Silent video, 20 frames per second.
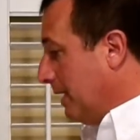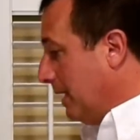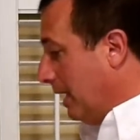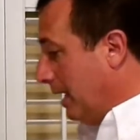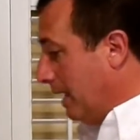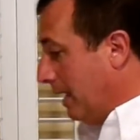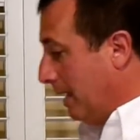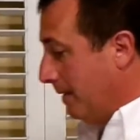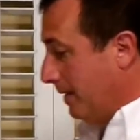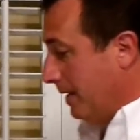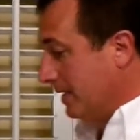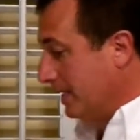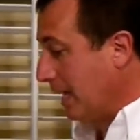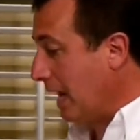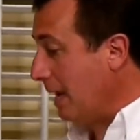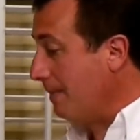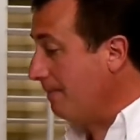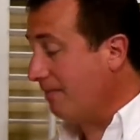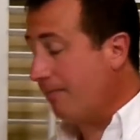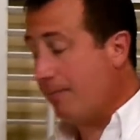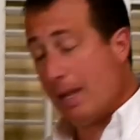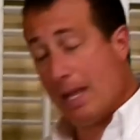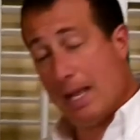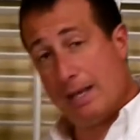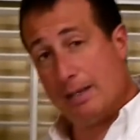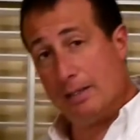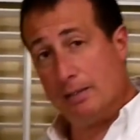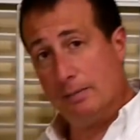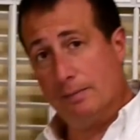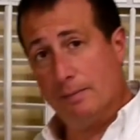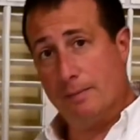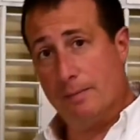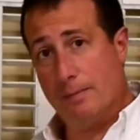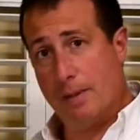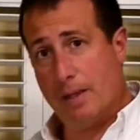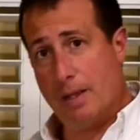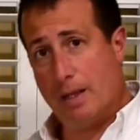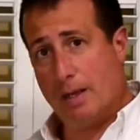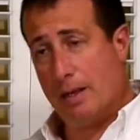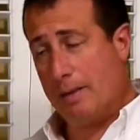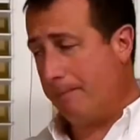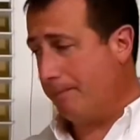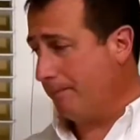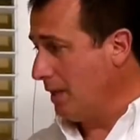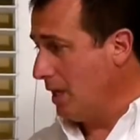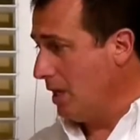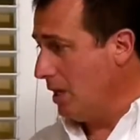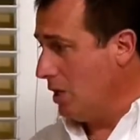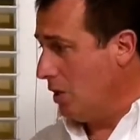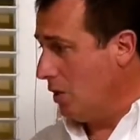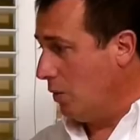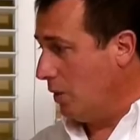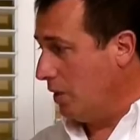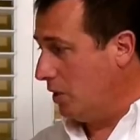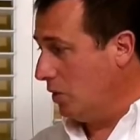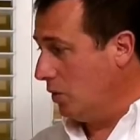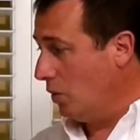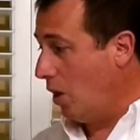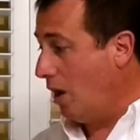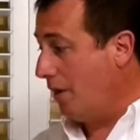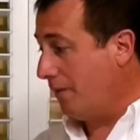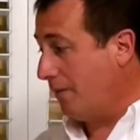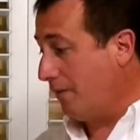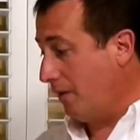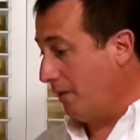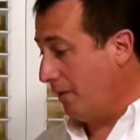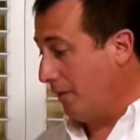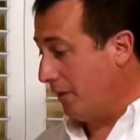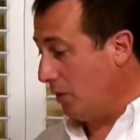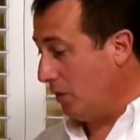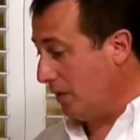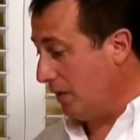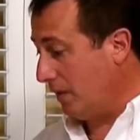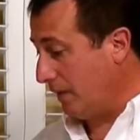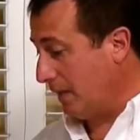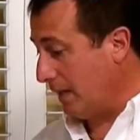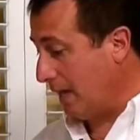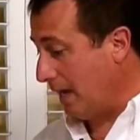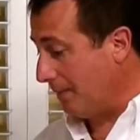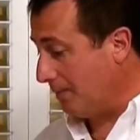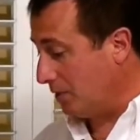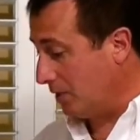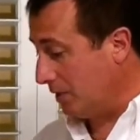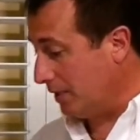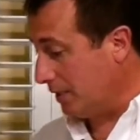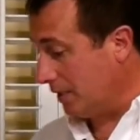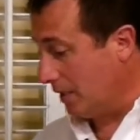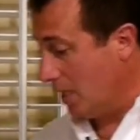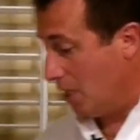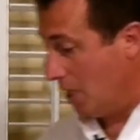the type of panel, we do offer a few different options.